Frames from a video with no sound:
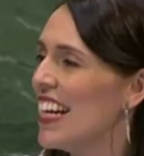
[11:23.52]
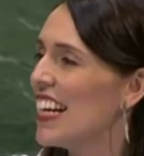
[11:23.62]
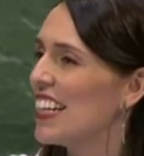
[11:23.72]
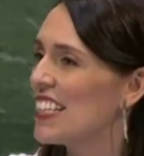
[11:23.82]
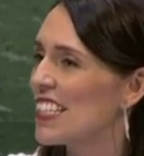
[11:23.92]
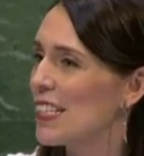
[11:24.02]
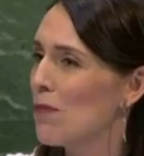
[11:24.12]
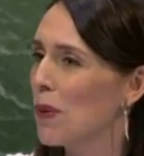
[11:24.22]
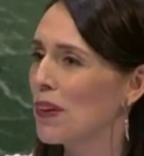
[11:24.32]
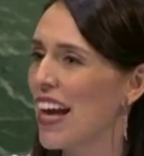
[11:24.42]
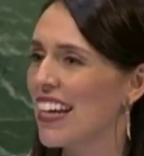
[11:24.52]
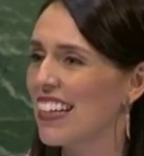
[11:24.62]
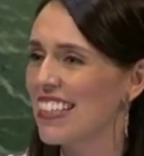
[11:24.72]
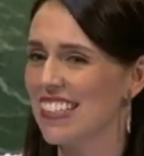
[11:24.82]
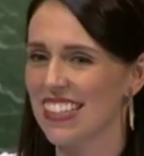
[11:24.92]
it is simple, and it
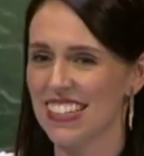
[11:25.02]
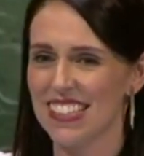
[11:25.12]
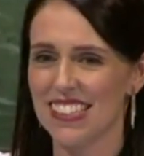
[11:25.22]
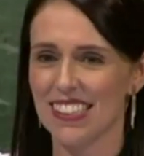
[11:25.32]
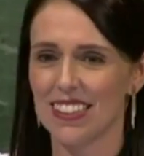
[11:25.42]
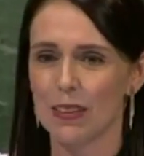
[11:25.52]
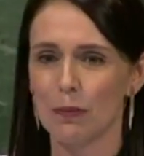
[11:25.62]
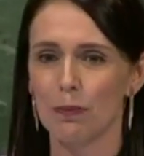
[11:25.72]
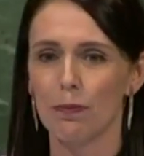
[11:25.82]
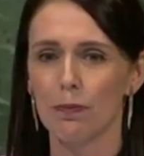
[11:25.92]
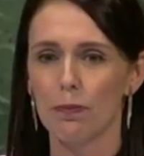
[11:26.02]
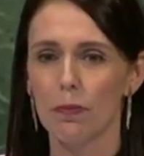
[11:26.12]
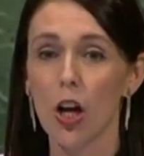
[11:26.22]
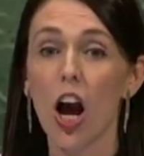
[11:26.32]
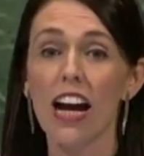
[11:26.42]
is this:
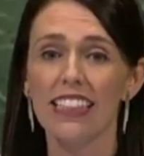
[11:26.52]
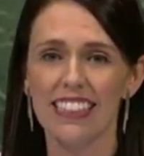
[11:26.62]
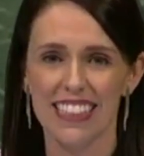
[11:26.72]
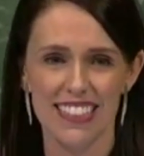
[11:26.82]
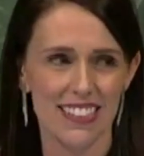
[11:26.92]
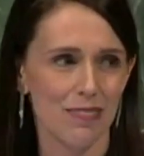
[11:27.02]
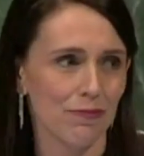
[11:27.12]
kindness.